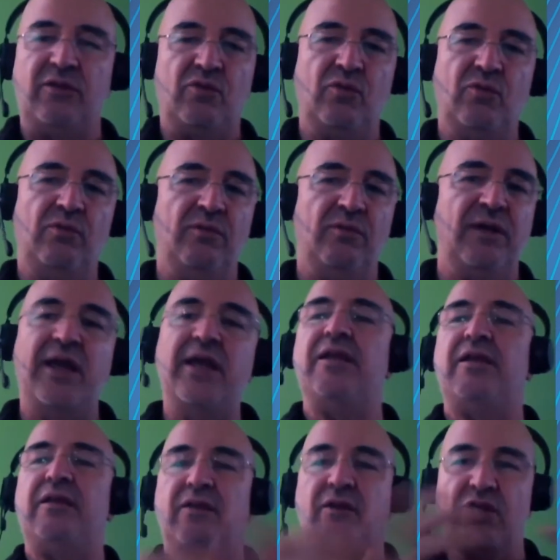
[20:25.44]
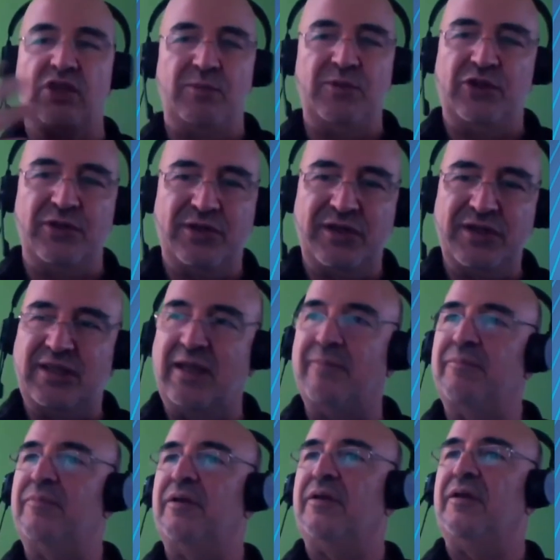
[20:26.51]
to any transmission system